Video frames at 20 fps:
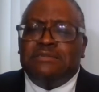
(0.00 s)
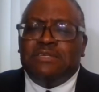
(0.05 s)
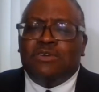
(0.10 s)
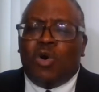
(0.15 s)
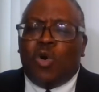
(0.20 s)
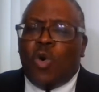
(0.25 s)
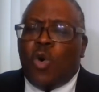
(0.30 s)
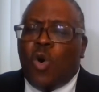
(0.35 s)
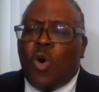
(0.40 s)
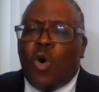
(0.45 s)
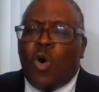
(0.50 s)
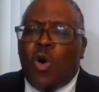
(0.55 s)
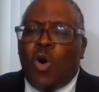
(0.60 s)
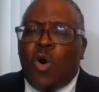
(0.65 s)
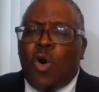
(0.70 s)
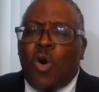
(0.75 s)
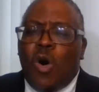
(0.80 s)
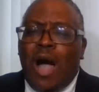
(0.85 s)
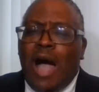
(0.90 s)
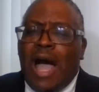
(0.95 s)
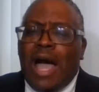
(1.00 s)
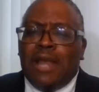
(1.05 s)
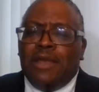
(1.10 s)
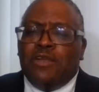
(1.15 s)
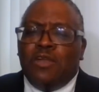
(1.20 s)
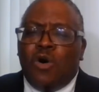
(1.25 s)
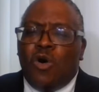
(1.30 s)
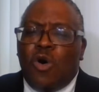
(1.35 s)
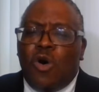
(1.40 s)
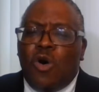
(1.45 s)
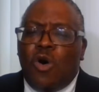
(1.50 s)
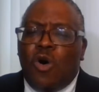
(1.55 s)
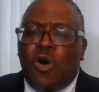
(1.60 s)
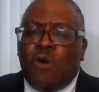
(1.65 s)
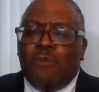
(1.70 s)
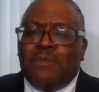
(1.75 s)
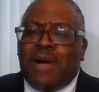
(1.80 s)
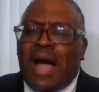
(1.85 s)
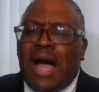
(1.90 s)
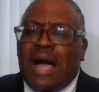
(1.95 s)
Oh, I
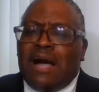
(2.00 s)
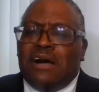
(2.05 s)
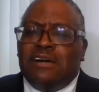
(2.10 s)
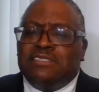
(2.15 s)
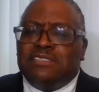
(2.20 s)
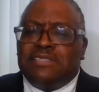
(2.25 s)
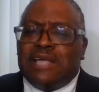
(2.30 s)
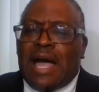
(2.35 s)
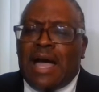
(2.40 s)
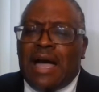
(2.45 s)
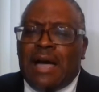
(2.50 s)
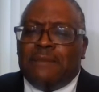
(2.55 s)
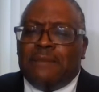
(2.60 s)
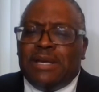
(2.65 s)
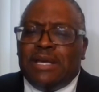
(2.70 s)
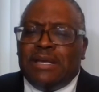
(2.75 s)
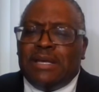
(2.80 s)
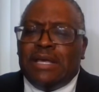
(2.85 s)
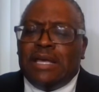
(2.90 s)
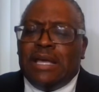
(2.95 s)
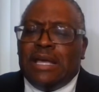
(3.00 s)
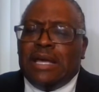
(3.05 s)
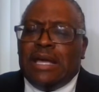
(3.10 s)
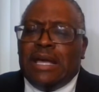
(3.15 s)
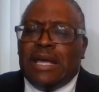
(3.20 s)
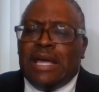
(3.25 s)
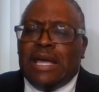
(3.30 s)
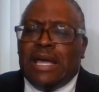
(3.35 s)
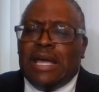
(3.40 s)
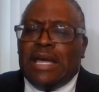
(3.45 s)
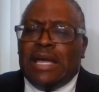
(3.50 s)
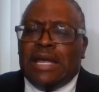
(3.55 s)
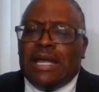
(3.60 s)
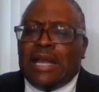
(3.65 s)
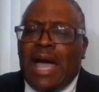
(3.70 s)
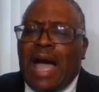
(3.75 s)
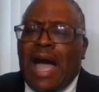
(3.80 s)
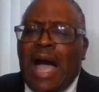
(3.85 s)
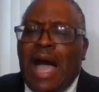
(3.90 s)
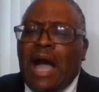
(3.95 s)
know my assignment,
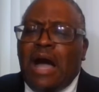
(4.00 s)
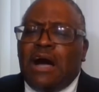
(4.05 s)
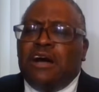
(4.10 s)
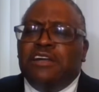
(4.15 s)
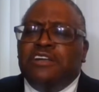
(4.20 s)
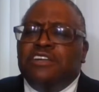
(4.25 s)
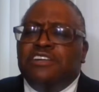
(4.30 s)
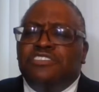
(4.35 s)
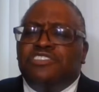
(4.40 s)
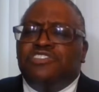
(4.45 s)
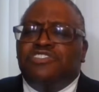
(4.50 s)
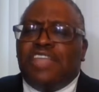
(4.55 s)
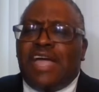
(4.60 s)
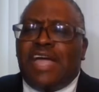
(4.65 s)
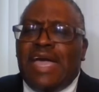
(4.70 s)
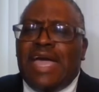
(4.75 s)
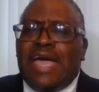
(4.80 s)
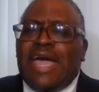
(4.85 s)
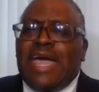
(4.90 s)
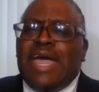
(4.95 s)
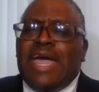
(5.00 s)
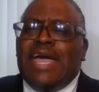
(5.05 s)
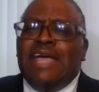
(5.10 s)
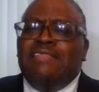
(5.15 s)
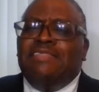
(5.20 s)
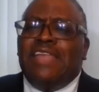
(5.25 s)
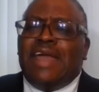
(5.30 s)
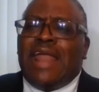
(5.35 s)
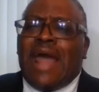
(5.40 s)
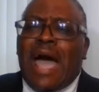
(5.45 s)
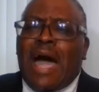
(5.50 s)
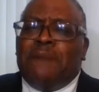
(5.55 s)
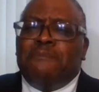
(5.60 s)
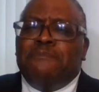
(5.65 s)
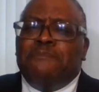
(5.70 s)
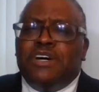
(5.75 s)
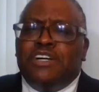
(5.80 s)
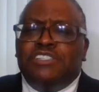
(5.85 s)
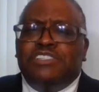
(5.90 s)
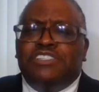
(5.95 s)
and I understand that I
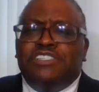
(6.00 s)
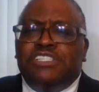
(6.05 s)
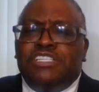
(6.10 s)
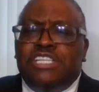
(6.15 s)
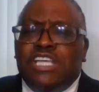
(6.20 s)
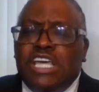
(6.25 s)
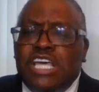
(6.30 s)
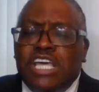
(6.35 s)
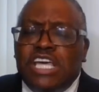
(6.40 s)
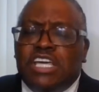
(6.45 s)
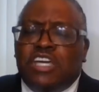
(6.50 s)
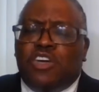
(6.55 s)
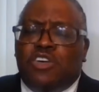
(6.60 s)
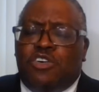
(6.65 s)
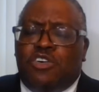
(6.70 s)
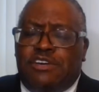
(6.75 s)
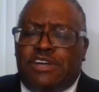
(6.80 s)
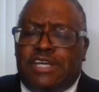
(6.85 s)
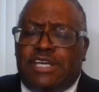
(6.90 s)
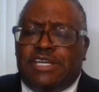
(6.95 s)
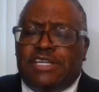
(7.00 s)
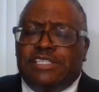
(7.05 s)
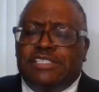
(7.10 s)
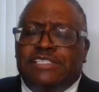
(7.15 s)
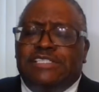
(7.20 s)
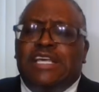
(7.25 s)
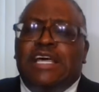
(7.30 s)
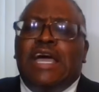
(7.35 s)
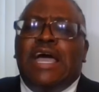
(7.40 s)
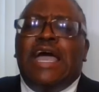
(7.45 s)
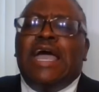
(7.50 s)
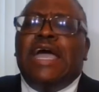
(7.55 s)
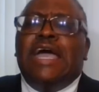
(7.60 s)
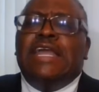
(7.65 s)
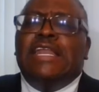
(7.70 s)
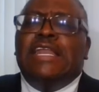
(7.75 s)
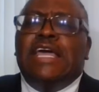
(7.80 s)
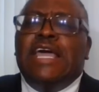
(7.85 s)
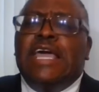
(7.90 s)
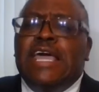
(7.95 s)
must decrease
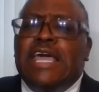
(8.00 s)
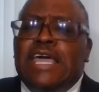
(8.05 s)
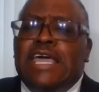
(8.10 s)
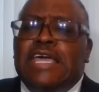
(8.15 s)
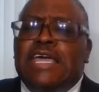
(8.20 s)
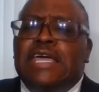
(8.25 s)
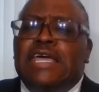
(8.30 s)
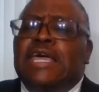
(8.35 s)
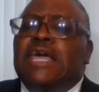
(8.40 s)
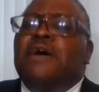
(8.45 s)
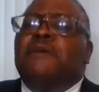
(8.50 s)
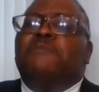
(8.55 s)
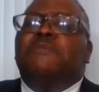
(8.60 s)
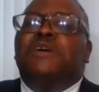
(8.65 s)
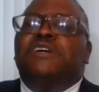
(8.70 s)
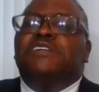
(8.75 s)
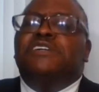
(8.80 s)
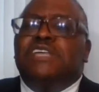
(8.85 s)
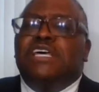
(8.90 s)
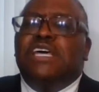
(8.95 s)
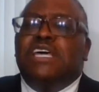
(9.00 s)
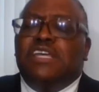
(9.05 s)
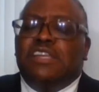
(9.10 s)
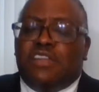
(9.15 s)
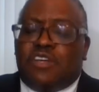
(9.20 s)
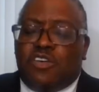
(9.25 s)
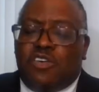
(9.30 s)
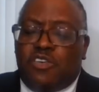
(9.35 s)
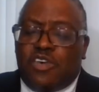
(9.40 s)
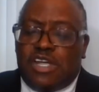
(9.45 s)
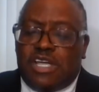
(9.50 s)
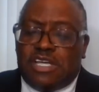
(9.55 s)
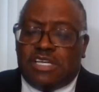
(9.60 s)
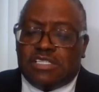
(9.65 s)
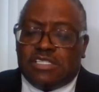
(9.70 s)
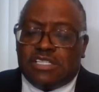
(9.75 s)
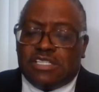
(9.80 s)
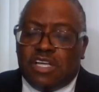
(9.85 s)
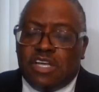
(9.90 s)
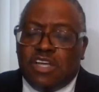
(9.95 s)
and he must
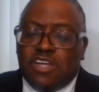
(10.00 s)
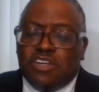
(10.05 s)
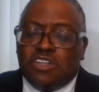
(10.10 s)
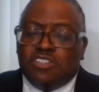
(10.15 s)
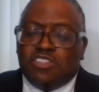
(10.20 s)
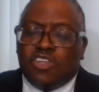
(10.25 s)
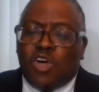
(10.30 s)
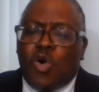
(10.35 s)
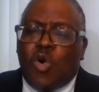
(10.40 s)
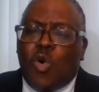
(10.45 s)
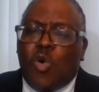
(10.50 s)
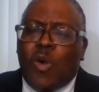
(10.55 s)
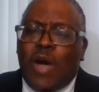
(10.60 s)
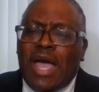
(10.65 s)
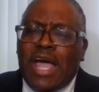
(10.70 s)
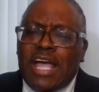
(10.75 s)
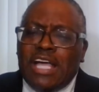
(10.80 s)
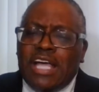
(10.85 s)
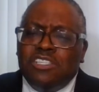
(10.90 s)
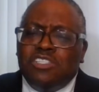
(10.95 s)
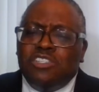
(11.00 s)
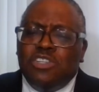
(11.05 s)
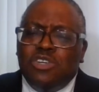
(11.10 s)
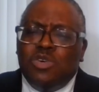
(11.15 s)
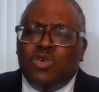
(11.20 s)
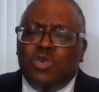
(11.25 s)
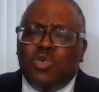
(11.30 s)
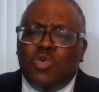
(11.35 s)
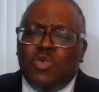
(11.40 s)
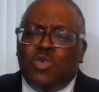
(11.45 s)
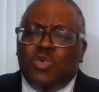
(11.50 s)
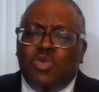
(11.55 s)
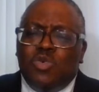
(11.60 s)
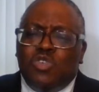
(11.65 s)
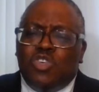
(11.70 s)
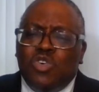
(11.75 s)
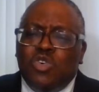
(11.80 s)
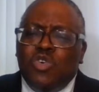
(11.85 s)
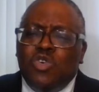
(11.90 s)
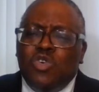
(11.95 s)
increase. So as you
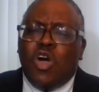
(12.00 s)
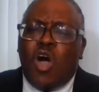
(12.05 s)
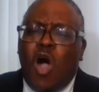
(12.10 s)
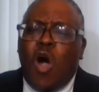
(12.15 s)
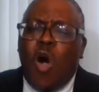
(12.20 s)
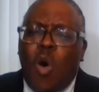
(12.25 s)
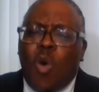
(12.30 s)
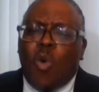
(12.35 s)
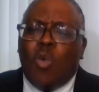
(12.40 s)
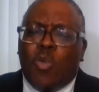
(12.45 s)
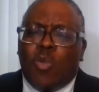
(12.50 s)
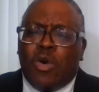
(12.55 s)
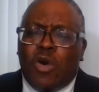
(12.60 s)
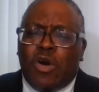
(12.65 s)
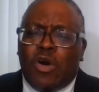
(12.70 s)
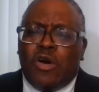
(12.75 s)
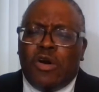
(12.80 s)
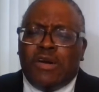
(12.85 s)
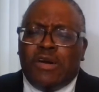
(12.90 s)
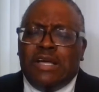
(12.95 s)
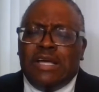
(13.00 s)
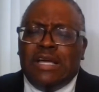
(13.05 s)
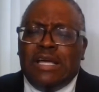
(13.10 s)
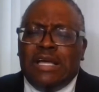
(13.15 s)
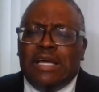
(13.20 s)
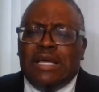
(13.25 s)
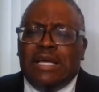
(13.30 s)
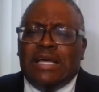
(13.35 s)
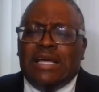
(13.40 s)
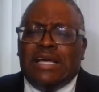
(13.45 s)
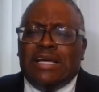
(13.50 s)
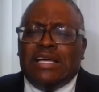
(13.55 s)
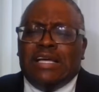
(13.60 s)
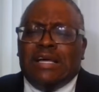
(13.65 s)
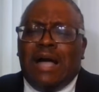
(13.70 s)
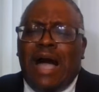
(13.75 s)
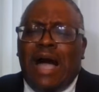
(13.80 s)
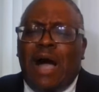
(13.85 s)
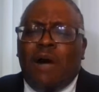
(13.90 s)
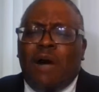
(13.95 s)
do homework,
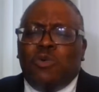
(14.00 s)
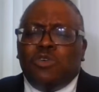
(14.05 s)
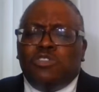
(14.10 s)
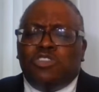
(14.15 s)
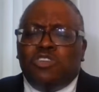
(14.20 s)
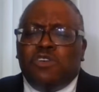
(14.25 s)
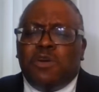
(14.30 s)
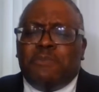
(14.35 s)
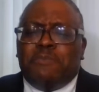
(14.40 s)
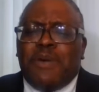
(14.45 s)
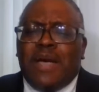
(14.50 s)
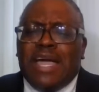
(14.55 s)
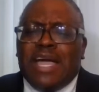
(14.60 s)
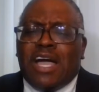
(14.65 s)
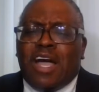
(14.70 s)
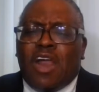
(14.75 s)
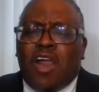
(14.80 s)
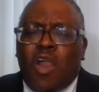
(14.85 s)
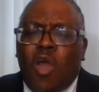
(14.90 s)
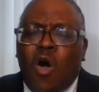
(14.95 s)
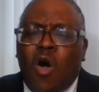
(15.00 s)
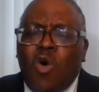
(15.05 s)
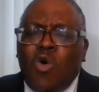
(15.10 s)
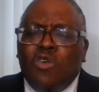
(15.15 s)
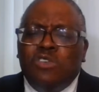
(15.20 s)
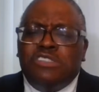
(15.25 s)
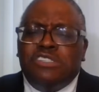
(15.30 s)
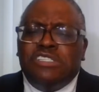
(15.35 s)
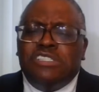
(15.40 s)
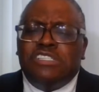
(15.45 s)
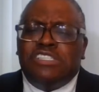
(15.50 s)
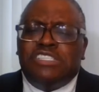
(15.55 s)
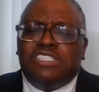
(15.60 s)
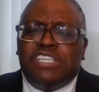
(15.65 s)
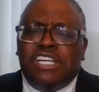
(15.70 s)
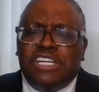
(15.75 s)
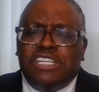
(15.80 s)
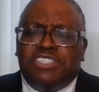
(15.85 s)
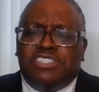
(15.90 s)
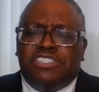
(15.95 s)
I want you to pay close
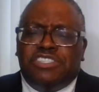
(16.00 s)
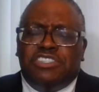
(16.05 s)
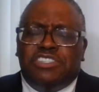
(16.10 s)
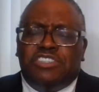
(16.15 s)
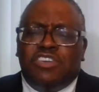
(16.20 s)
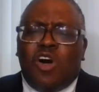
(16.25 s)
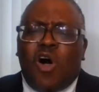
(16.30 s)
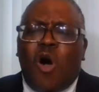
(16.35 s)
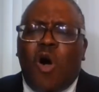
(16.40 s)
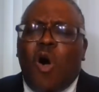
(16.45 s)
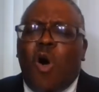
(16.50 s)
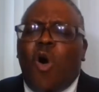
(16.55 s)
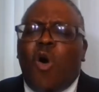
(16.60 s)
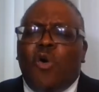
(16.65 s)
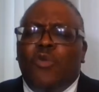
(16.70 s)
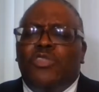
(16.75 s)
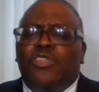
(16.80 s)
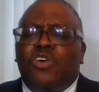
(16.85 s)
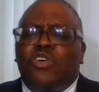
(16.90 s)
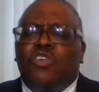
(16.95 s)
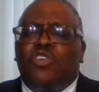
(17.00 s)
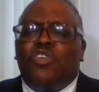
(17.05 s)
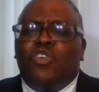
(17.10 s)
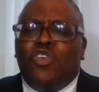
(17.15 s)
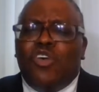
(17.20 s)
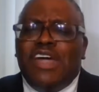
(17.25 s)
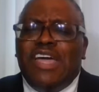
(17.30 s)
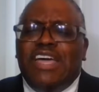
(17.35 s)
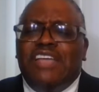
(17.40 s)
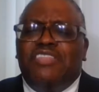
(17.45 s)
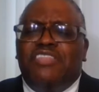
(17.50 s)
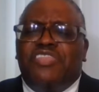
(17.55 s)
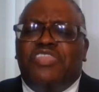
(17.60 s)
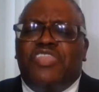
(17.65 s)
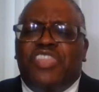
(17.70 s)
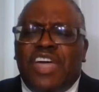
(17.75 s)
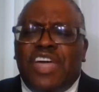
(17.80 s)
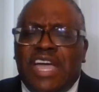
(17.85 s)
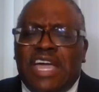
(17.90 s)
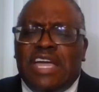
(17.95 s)
attention to all the great
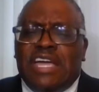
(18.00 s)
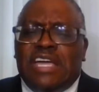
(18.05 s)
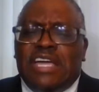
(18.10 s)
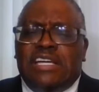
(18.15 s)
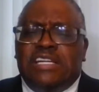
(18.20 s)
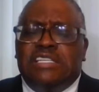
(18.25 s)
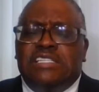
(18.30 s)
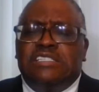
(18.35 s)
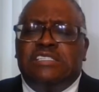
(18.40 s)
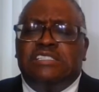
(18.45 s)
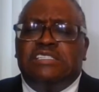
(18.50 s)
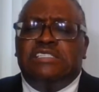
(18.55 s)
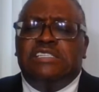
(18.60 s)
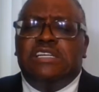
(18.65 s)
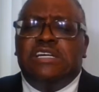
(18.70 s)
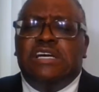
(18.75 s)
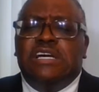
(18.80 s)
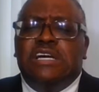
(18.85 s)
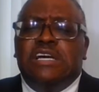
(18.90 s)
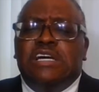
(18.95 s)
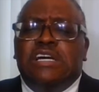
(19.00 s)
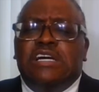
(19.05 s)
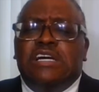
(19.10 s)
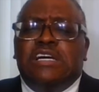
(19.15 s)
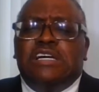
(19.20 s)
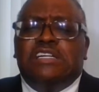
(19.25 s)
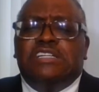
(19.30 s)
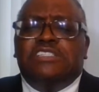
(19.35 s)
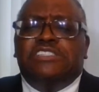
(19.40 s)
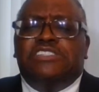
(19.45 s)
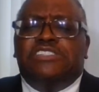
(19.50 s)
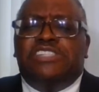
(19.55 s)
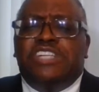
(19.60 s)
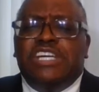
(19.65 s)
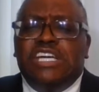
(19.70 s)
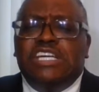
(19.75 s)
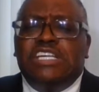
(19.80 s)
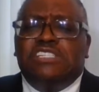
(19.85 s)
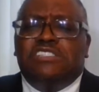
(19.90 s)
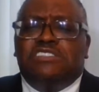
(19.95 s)
things
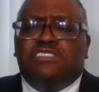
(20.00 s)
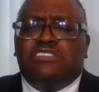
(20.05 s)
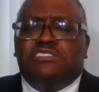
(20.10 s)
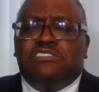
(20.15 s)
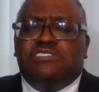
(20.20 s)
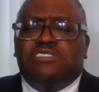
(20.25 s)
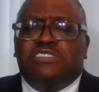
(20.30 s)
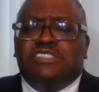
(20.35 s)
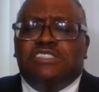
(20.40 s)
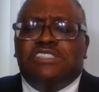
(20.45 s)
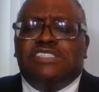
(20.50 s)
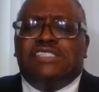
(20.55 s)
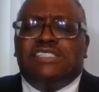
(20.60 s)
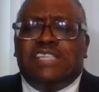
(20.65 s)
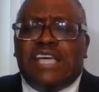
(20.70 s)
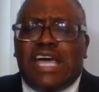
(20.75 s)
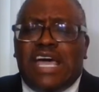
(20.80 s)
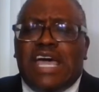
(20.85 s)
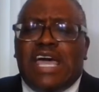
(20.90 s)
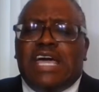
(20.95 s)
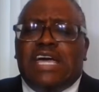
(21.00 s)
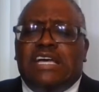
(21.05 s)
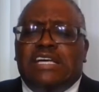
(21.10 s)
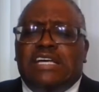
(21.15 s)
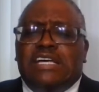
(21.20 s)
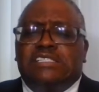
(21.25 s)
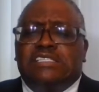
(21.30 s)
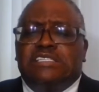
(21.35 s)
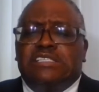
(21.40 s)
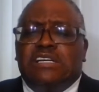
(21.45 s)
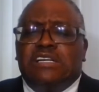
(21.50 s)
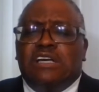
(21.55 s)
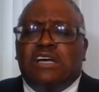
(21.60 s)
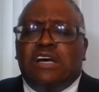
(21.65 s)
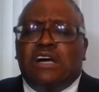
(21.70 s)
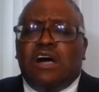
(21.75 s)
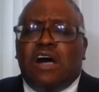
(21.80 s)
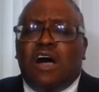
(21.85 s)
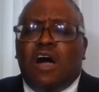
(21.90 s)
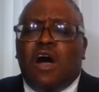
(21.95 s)
Jesus says
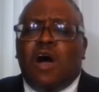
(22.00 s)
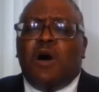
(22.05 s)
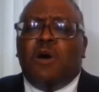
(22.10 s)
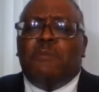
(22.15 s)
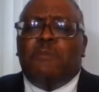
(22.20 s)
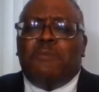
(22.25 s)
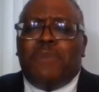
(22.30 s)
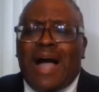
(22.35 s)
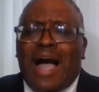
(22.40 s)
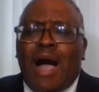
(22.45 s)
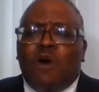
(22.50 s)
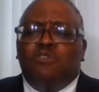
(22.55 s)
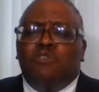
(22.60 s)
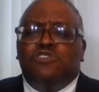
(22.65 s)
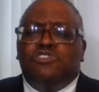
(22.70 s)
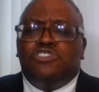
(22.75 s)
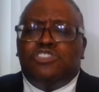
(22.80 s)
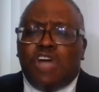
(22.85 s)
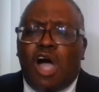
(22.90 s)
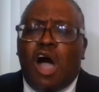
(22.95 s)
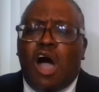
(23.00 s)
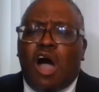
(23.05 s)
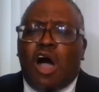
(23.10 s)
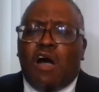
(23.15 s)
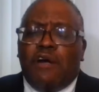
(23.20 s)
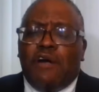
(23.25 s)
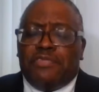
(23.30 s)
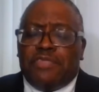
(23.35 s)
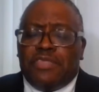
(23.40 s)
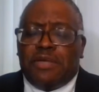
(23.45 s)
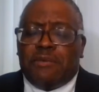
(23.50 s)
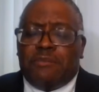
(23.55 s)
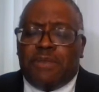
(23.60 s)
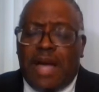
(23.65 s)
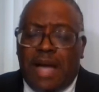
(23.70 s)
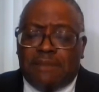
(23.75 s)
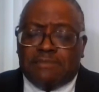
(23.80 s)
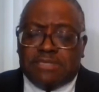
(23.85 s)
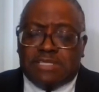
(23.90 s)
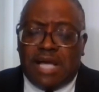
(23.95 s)
about John the
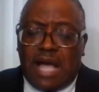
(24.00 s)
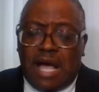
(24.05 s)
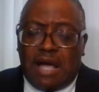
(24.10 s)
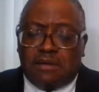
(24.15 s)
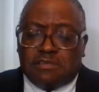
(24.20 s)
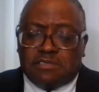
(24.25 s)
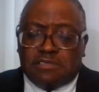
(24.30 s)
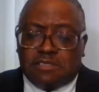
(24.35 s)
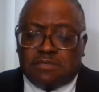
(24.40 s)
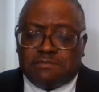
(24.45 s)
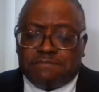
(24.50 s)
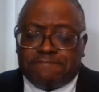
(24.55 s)
Baptizer.